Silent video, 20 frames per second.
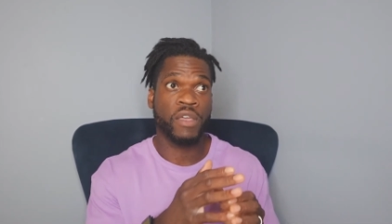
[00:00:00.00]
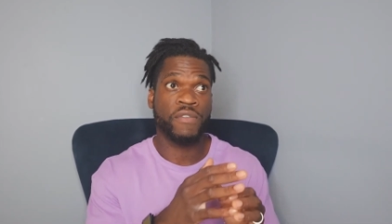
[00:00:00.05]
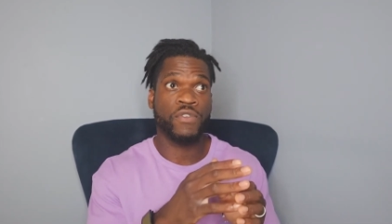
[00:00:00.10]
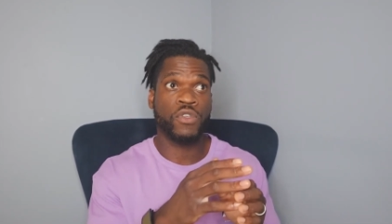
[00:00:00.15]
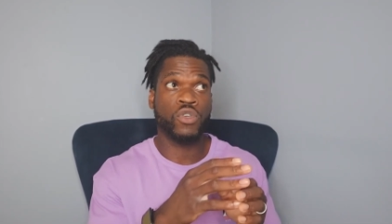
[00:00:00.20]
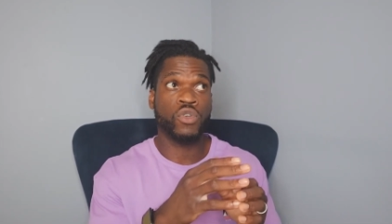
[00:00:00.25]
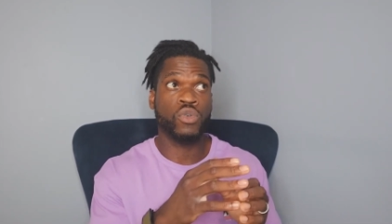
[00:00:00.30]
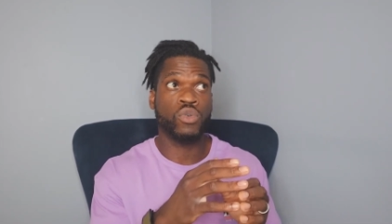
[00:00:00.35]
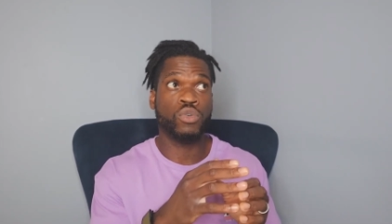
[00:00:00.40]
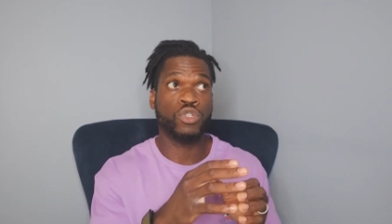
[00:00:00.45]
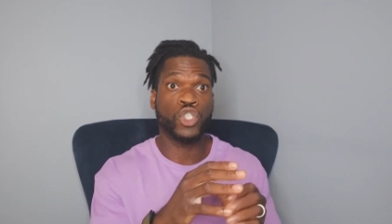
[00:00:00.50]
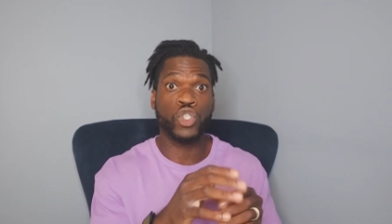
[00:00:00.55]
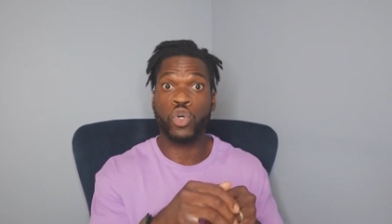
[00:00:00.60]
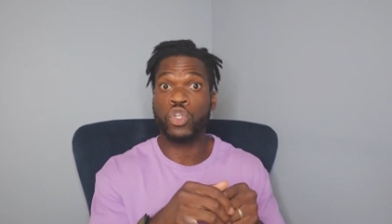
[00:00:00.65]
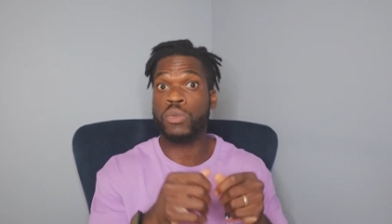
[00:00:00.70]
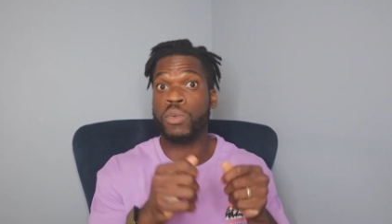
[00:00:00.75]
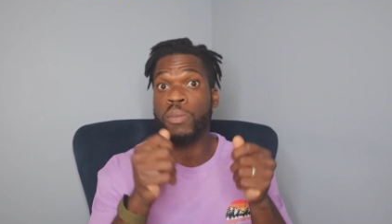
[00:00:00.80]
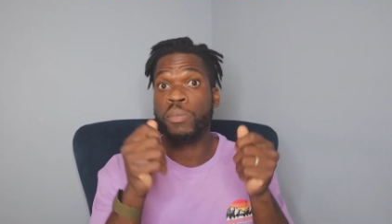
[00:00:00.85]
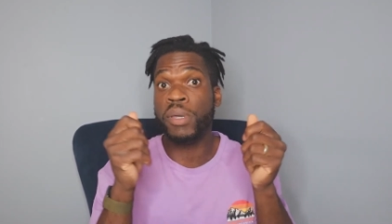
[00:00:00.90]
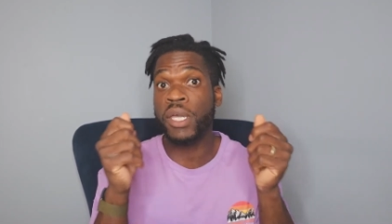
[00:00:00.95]
If you
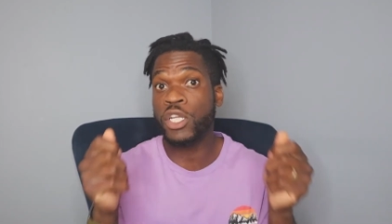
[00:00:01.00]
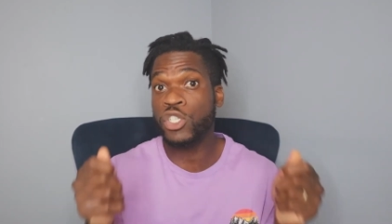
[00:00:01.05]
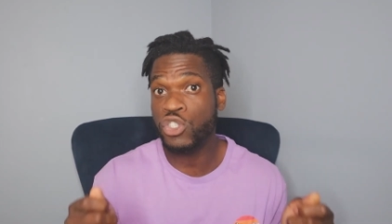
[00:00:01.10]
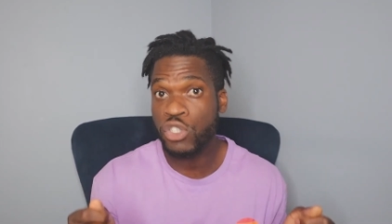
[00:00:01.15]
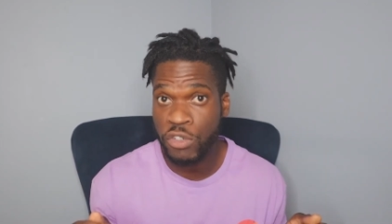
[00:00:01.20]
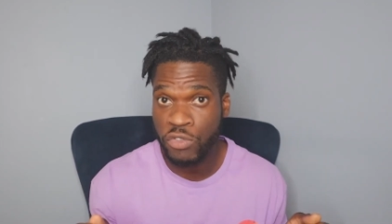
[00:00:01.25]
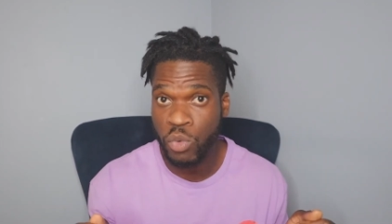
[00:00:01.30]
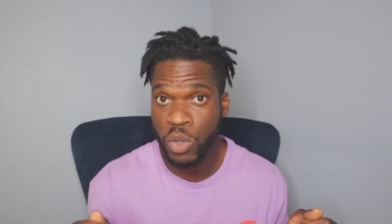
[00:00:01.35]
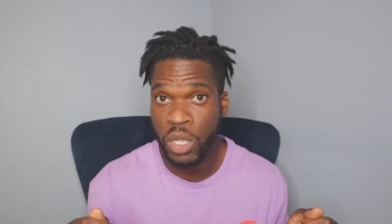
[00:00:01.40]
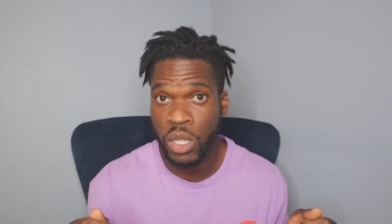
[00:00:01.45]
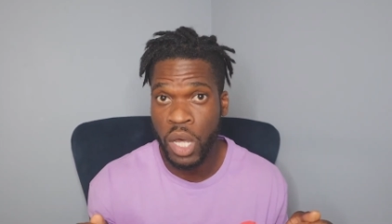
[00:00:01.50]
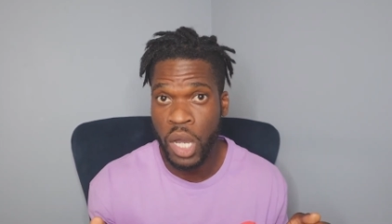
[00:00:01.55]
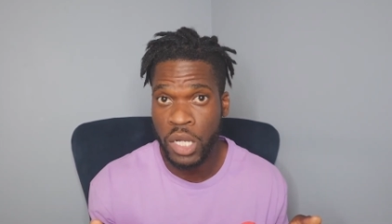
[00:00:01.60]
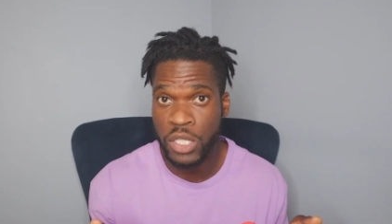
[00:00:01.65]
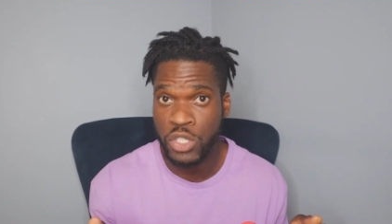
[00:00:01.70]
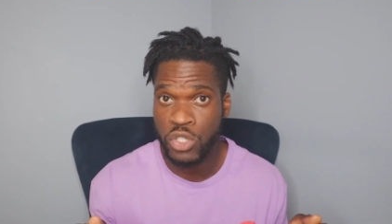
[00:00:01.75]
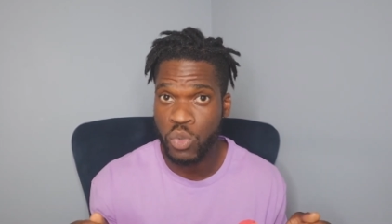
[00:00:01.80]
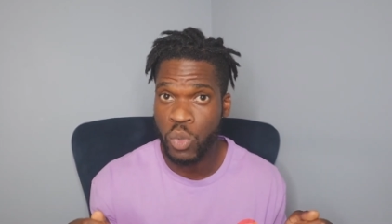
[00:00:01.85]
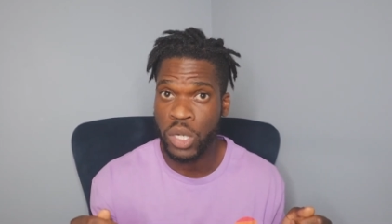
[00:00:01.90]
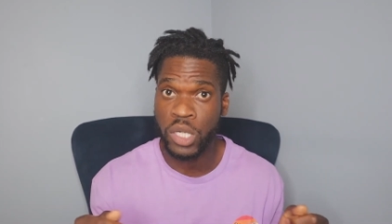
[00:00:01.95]
show them a picture of what
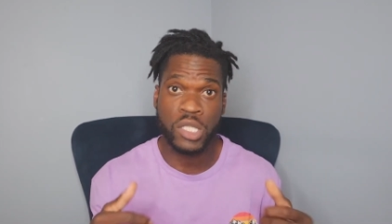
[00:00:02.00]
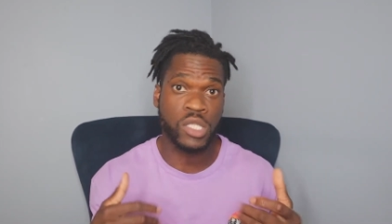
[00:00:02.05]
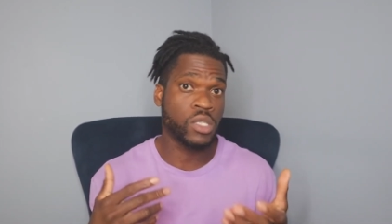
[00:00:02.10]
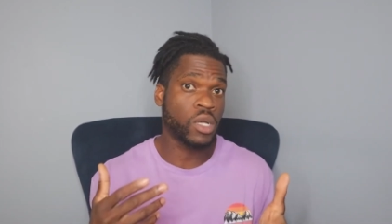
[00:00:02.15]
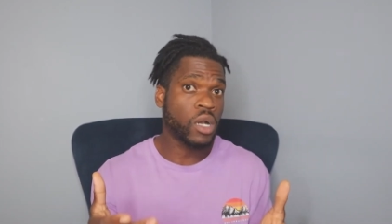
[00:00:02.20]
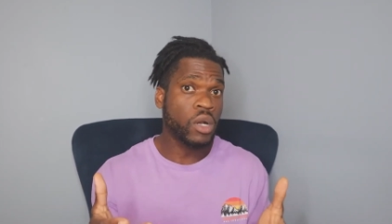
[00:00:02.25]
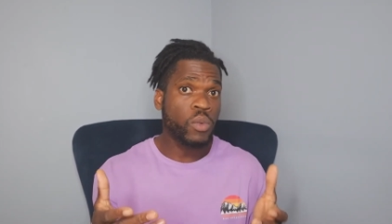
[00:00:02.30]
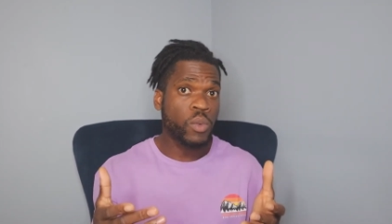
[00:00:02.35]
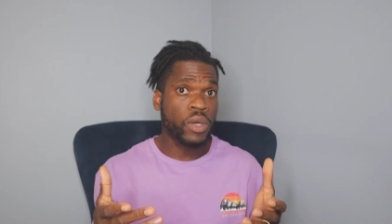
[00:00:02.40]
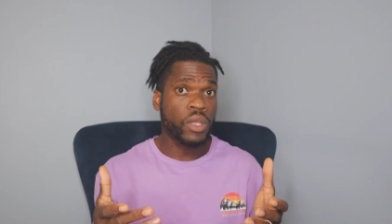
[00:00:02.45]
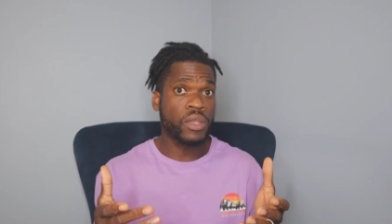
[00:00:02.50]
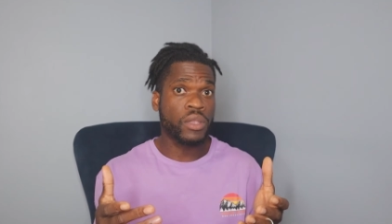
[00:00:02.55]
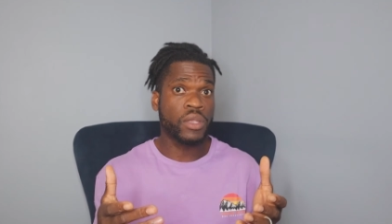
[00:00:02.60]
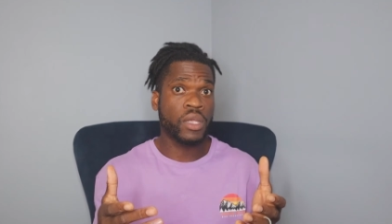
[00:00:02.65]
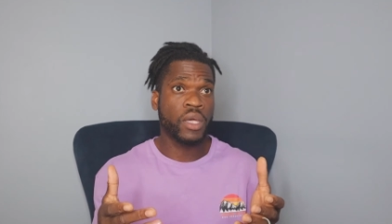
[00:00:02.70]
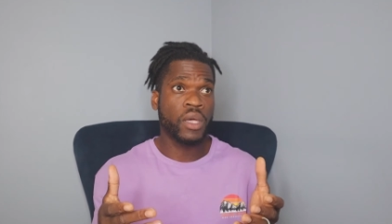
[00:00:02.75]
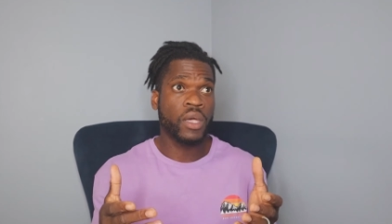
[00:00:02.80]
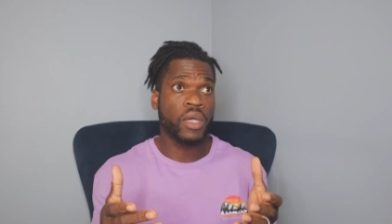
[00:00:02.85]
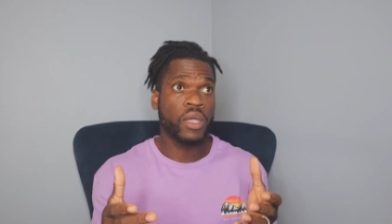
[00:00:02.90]
locks you wanna start with,